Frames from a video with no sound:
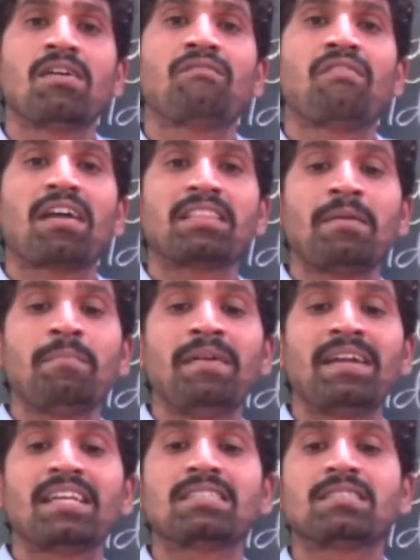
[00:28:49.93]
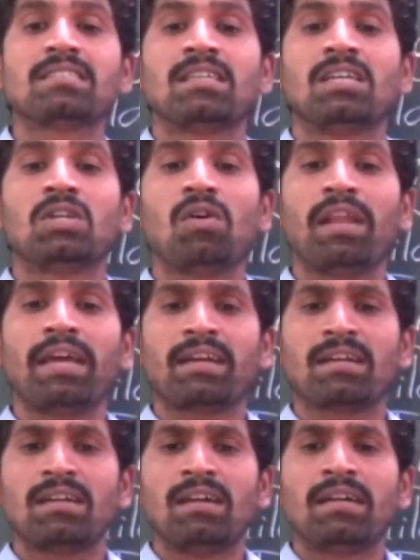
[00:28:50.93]
for them it is
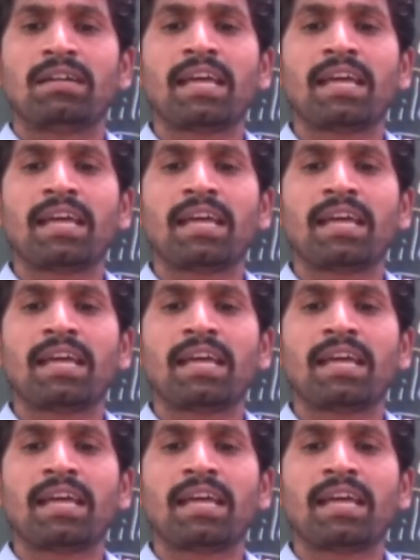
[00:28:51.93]
like